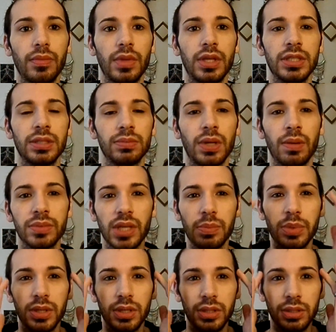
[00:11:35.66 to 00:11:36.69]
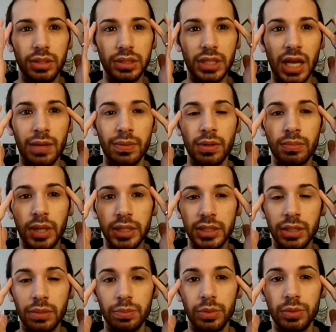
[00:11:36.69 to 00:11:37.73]
Sometimes I put a little dab on my
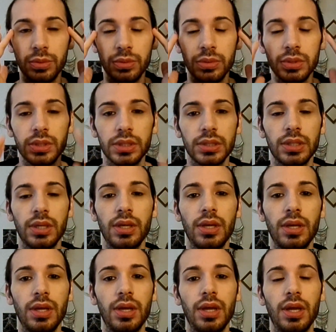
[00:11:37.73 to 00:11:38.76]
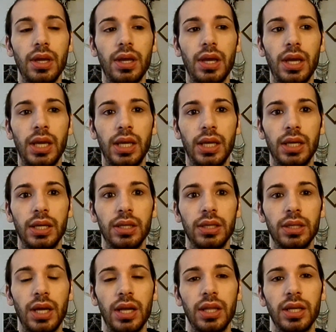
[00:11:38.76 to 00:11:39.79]
temples. And
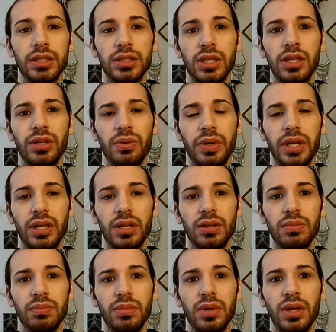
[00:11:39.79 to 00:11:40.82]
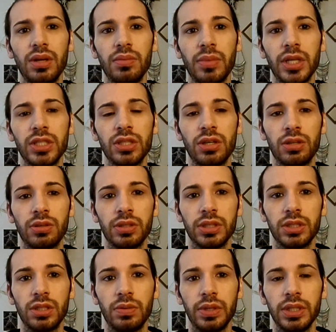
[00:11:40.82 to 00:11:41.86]
I like to anoint my chakras
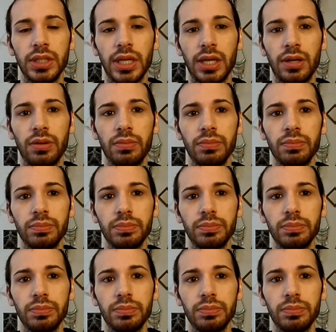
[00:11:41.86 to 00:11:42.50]
going down